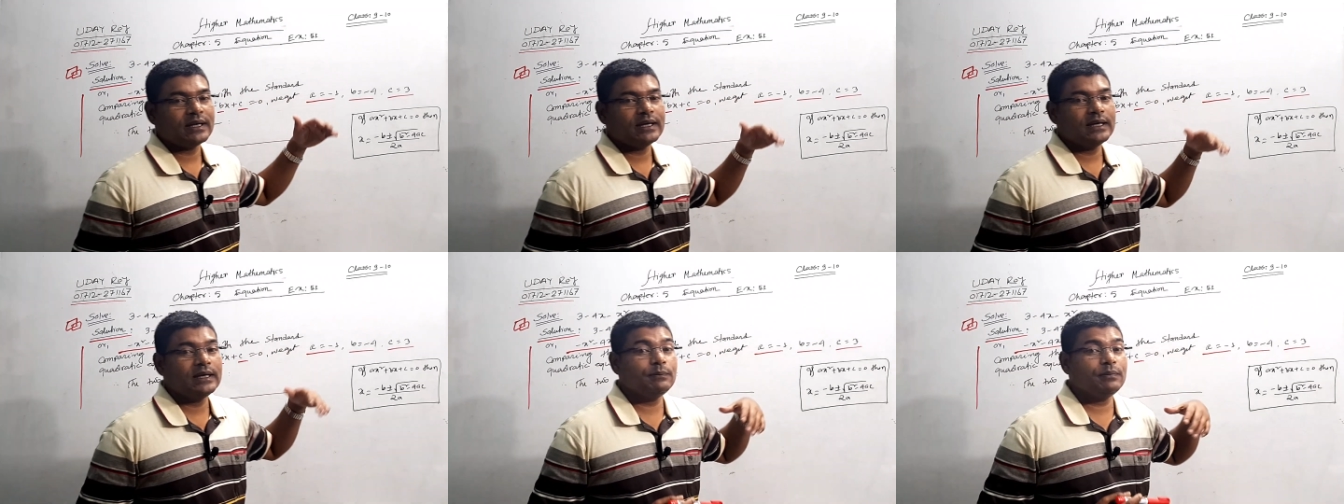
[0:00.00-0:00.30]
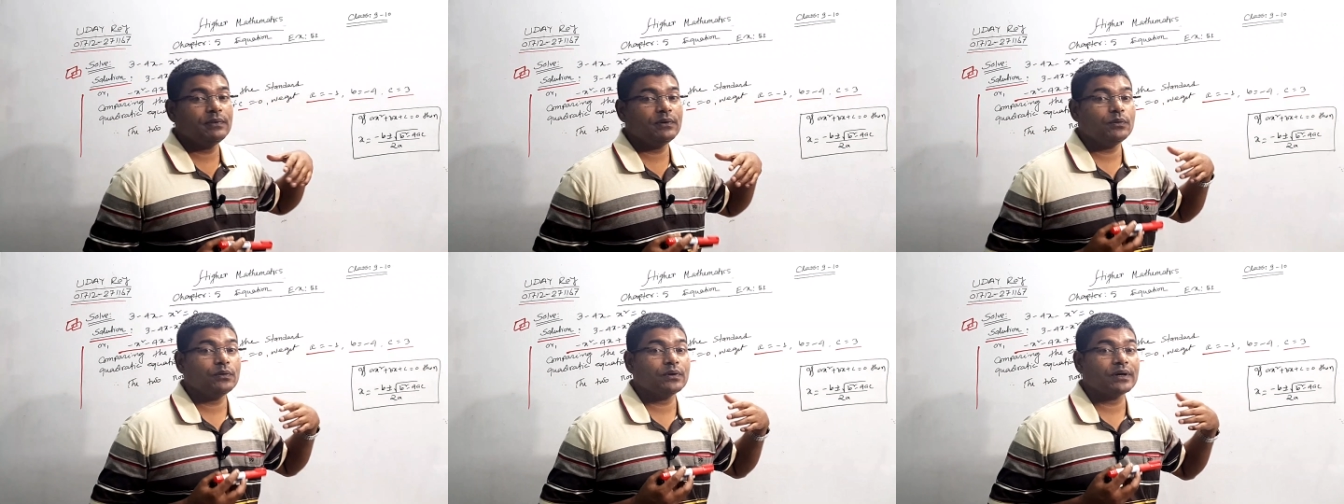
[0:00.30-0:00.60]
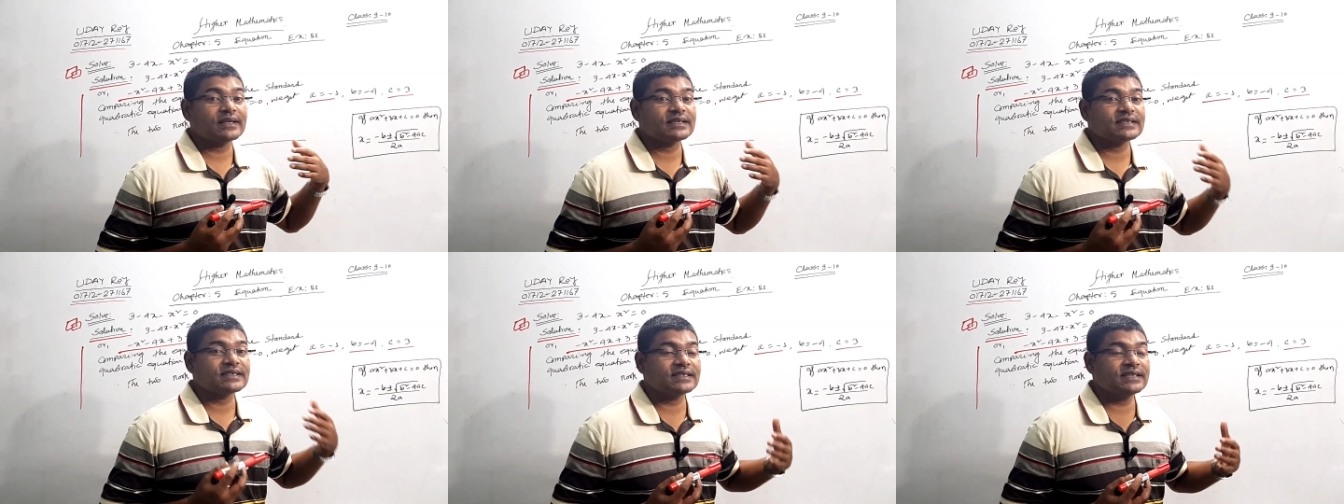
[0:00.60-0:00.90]
If you
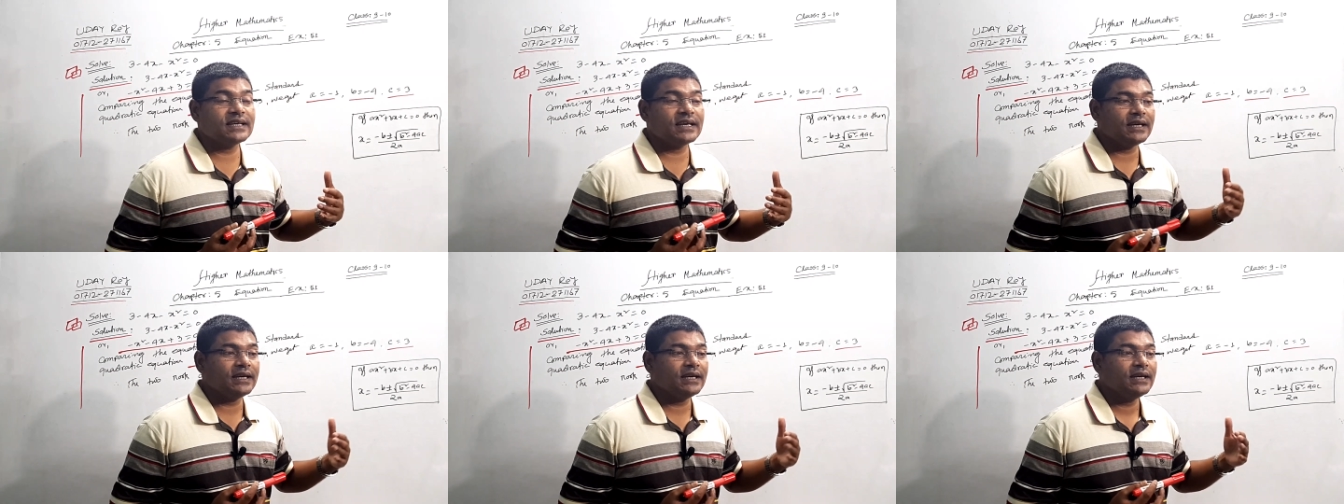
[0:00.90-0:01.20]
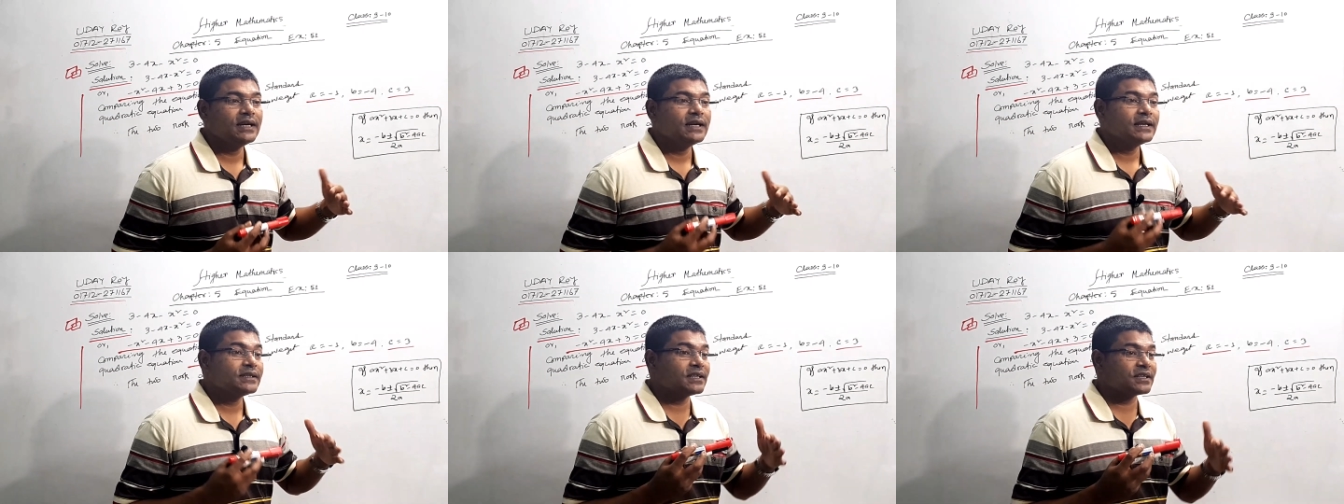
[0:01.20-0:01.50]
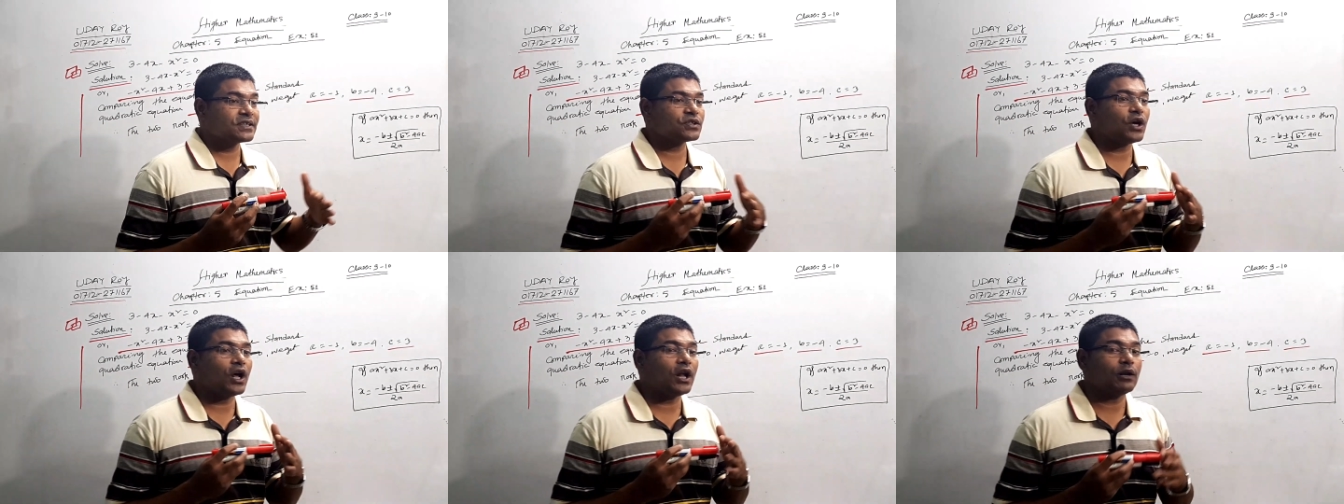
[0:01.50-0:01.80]
can see
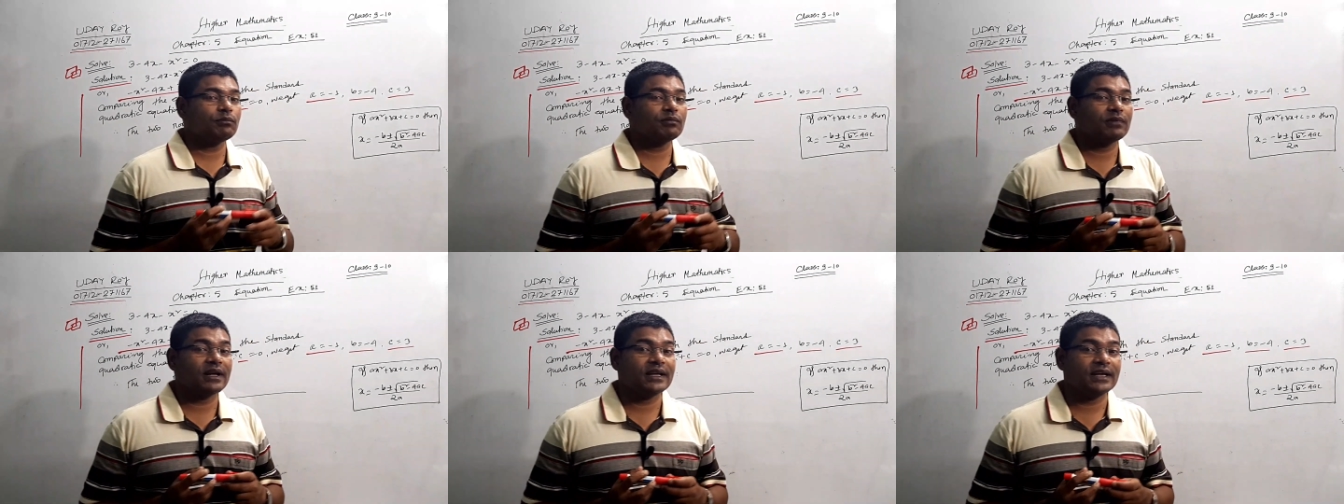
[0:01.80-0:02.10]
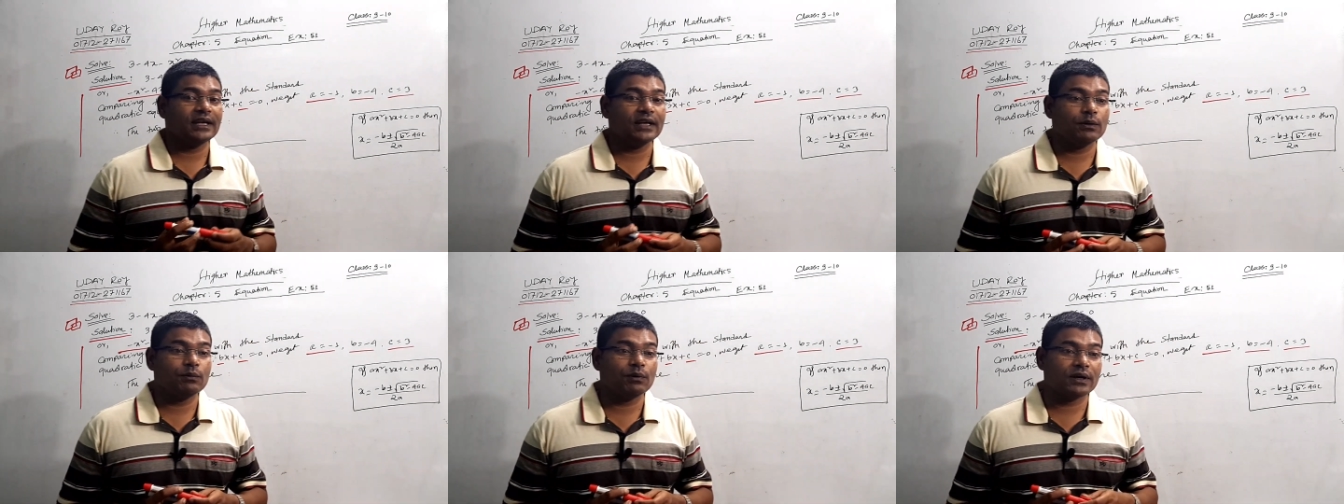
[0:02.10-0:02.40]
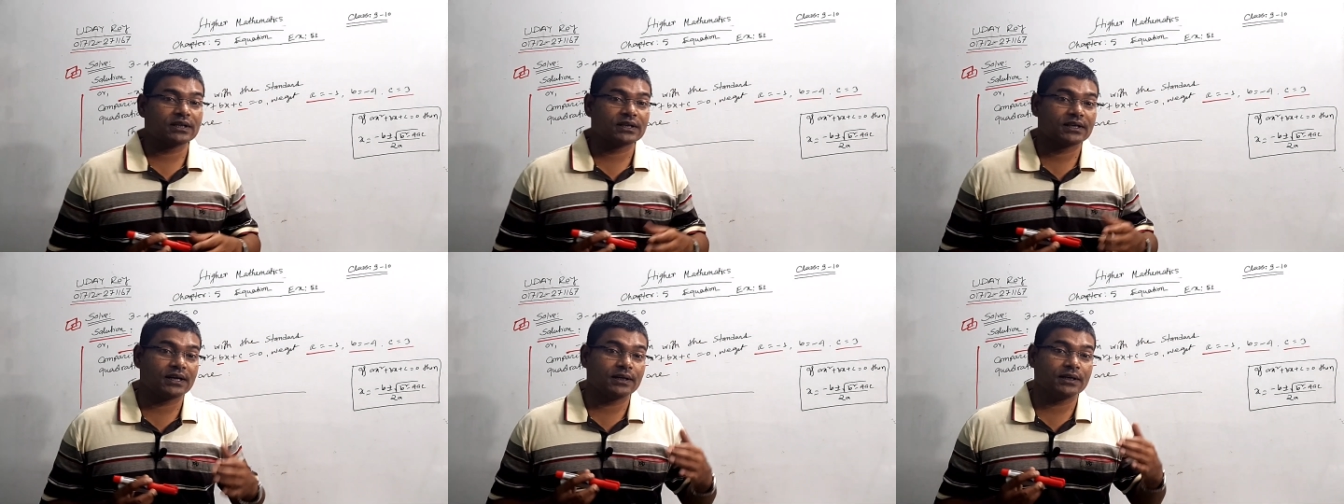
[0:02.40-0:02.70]
solve the
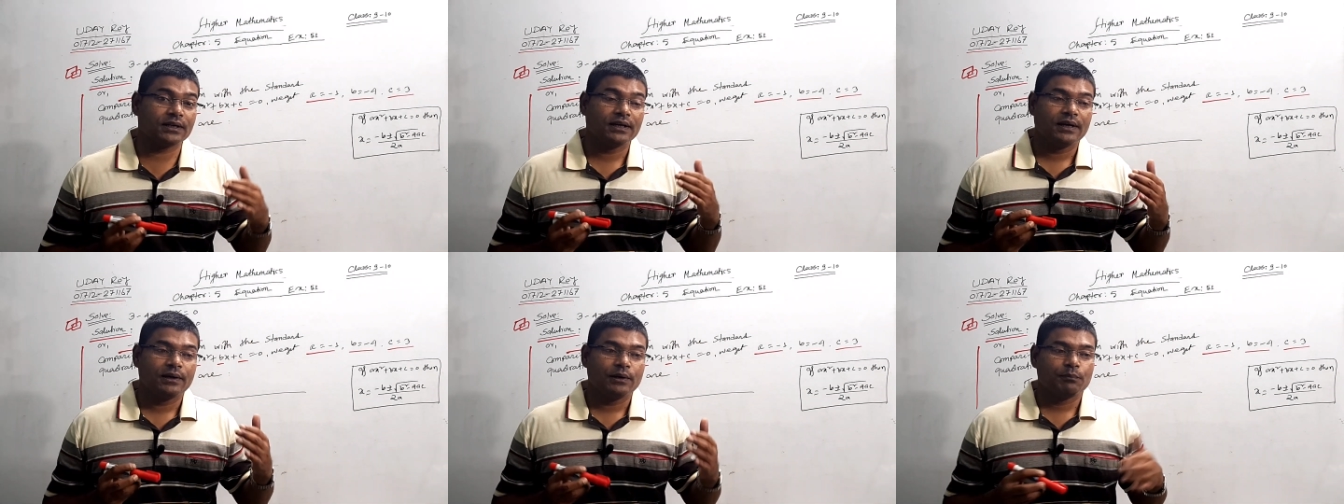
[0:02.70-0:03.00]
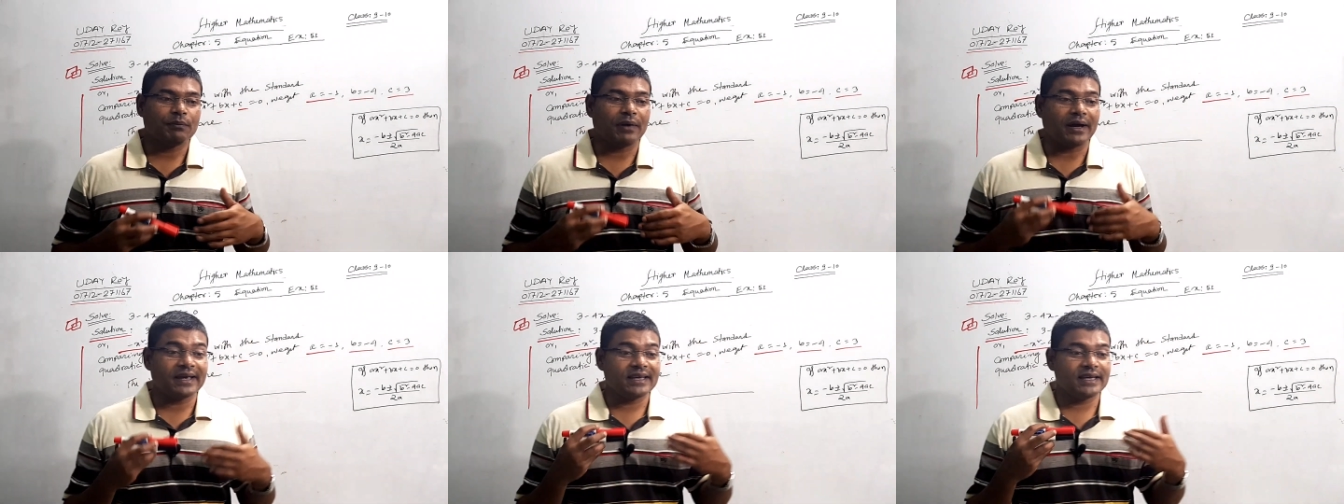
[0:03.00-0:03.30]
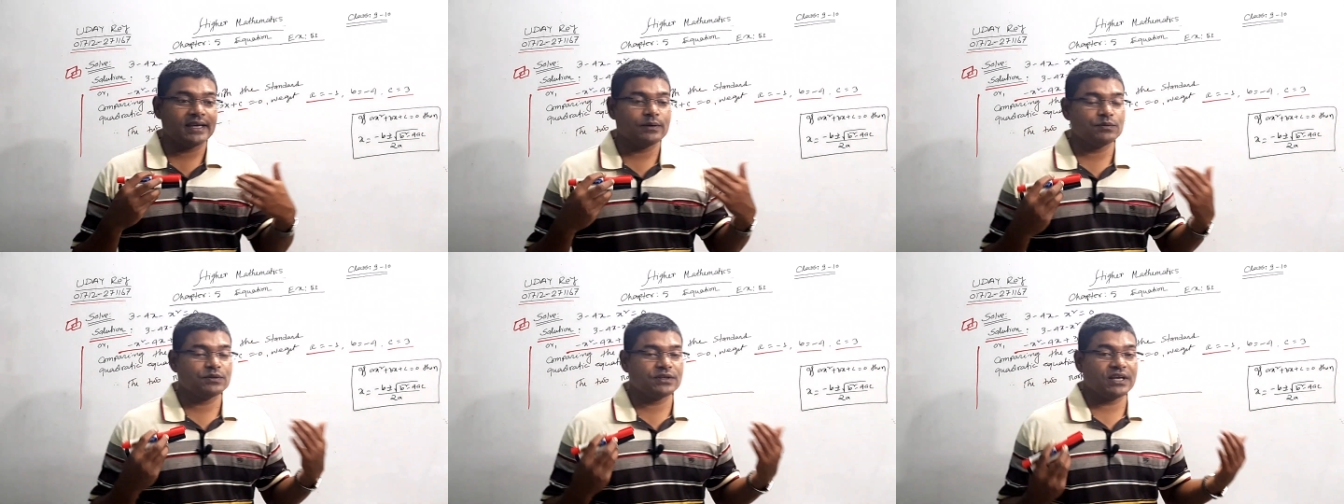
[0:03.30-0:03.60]
equation by
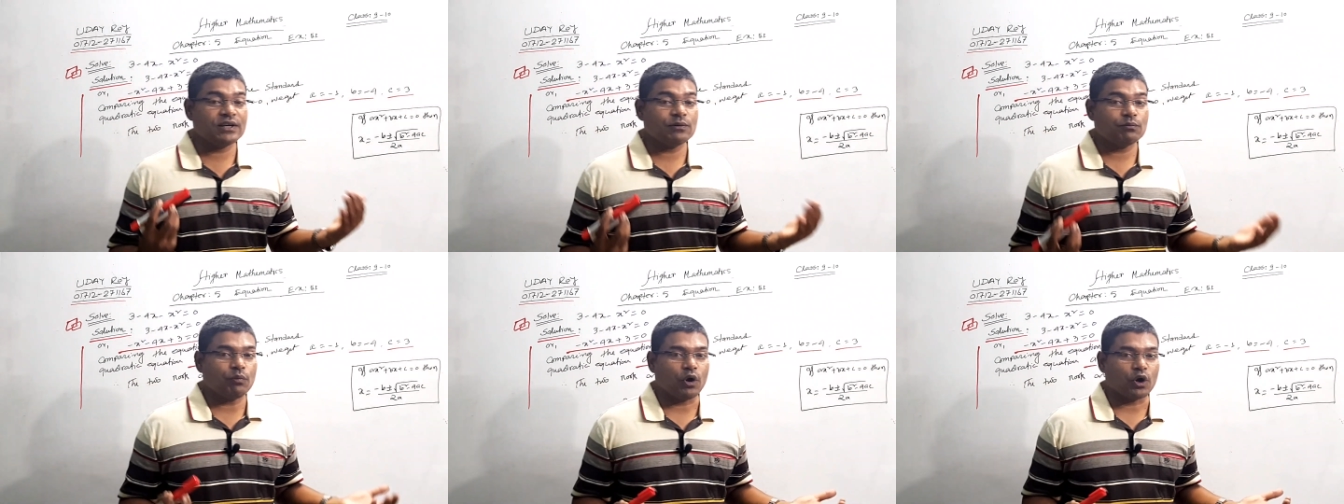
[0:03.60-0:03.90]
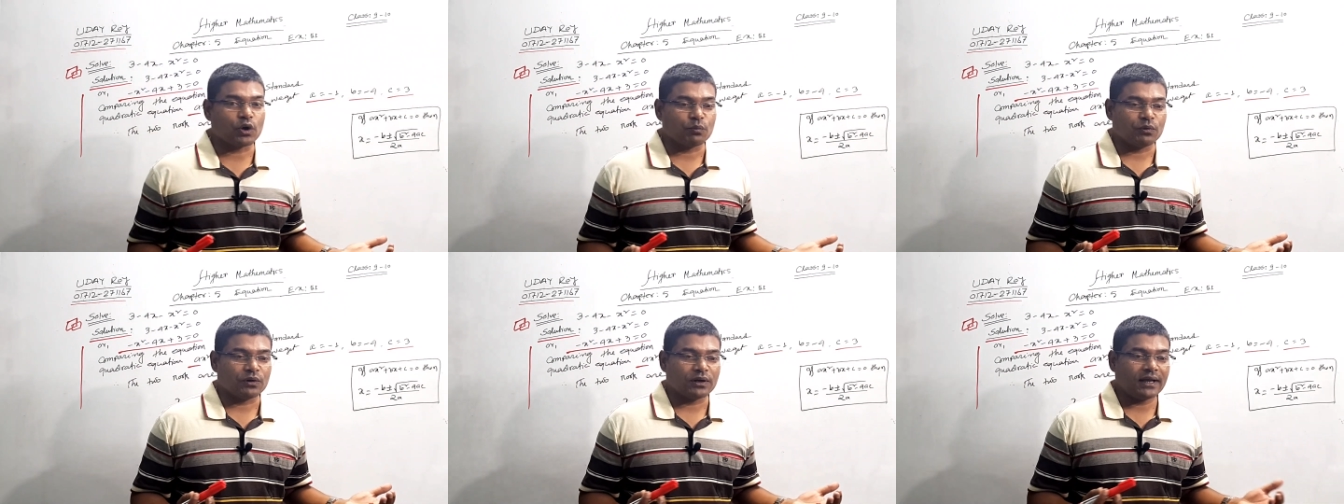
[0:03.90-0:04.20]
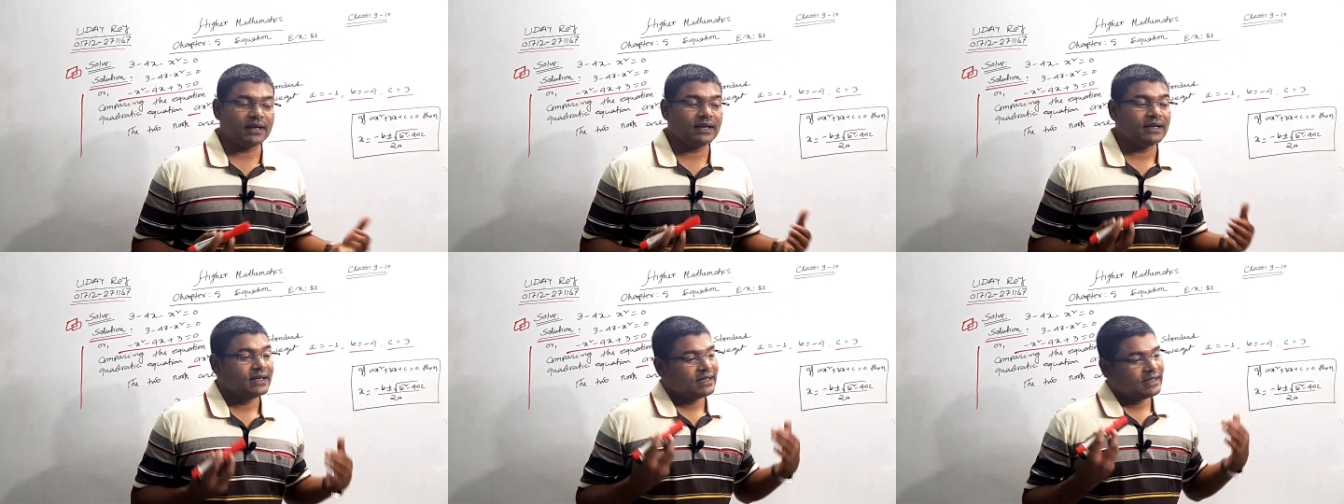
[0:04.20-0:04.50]
using
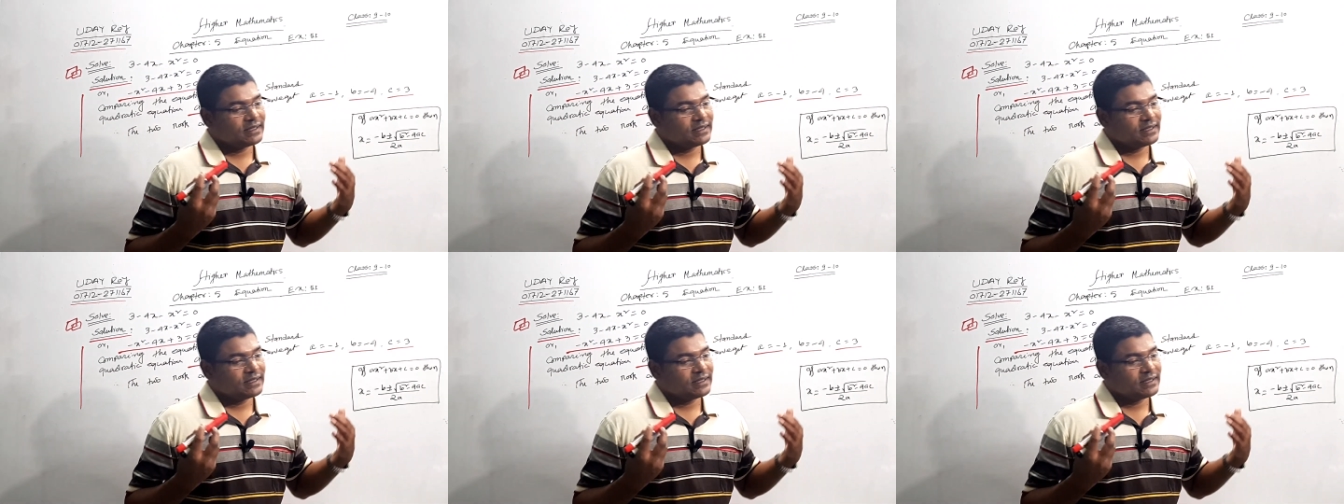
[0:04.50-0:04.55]
formula,